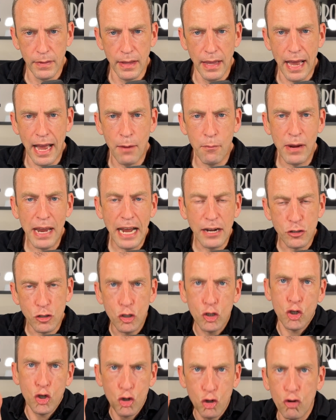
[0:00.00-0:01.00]
and we had to
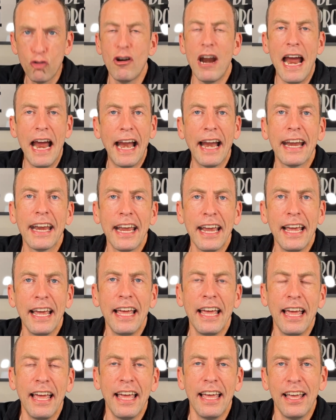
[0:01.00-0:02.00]
track
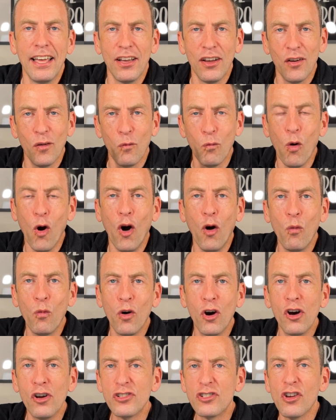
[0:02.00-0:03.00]
what
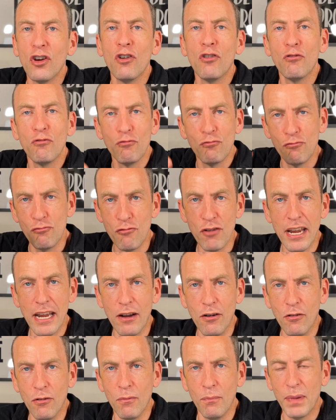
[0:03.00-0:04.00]
was
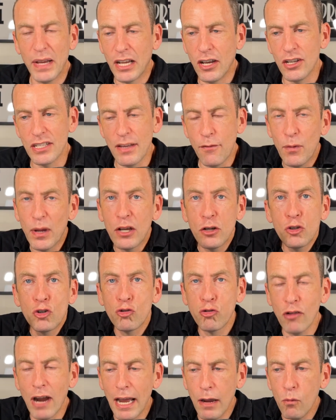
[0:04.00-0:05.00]
real. Because if we could
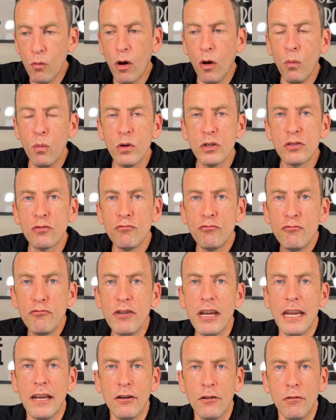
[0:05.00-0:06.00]
track what was
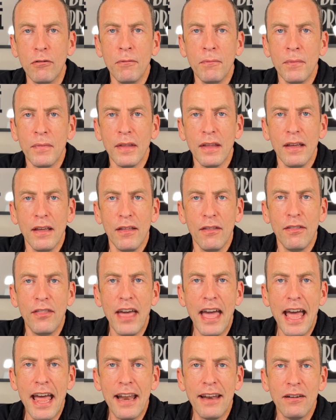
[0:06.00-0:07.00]
real,
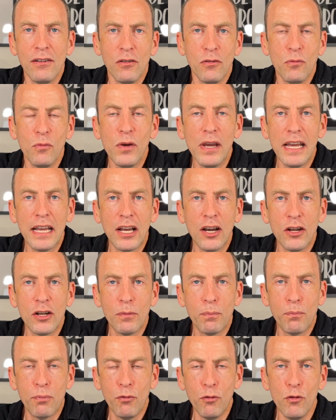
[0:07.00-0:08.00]
then we could
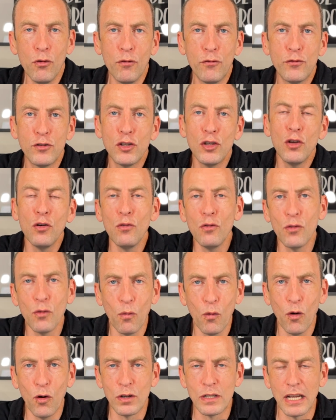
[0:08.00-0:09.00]
prove to the
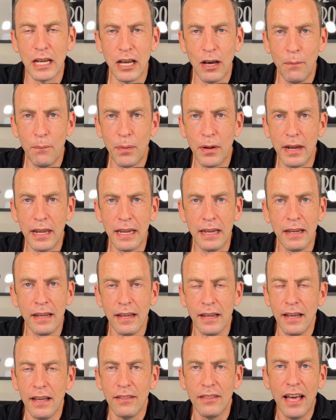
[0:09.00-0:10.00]
water company
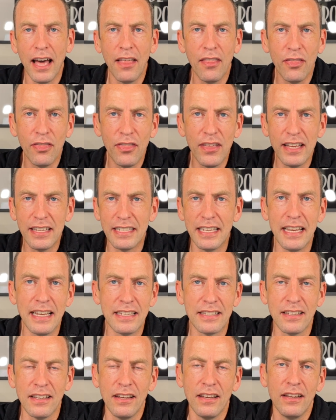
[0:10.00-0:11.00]
that this
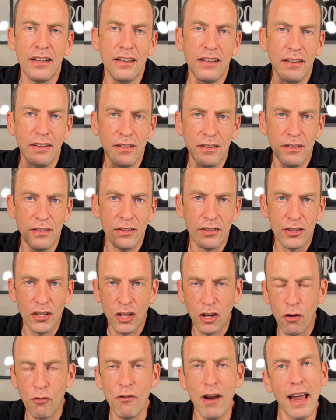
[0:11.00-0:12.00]
is the
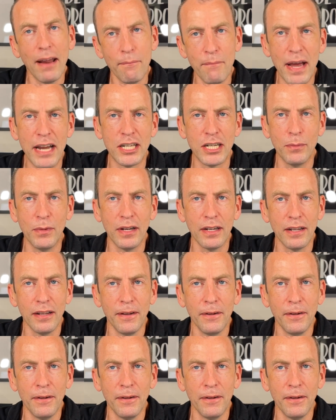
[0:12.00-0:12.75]
correct measurement.